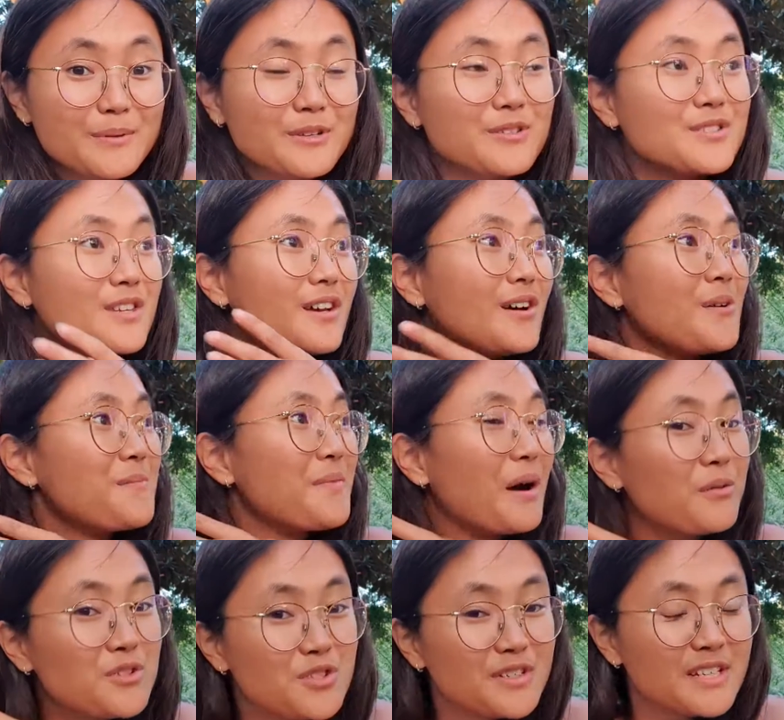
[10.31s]
because I
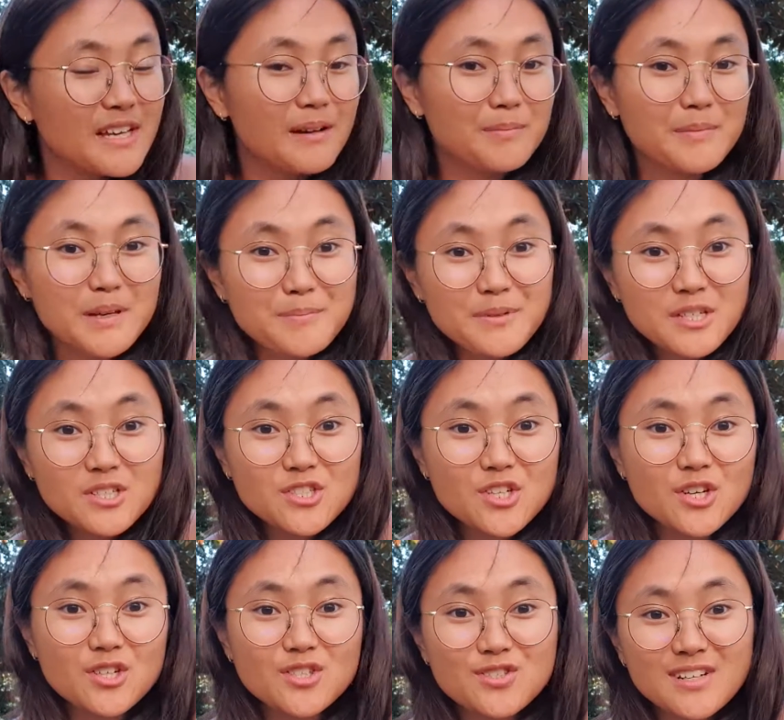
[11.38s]
was looking at my
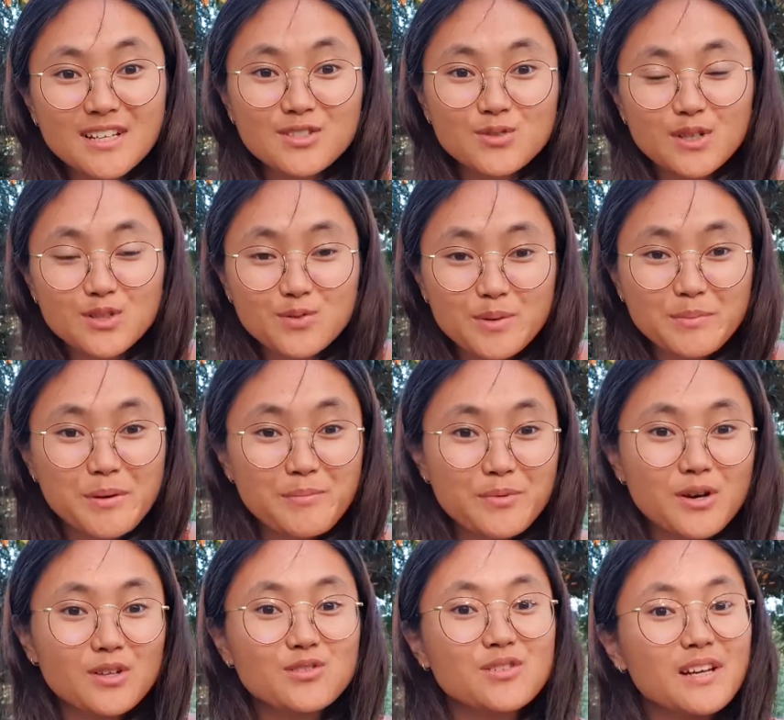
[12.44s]
pictures to like try to
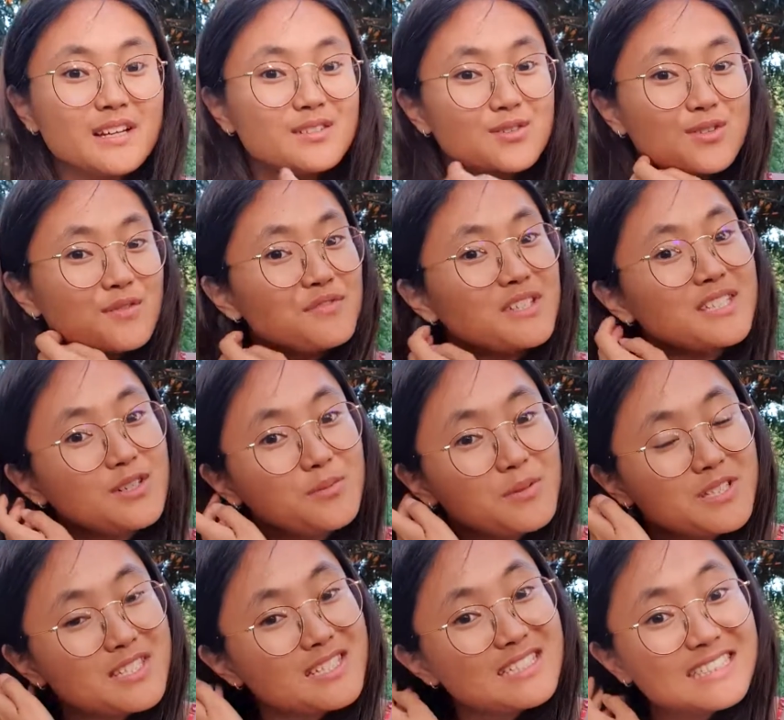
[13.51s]
remember to like do the video, but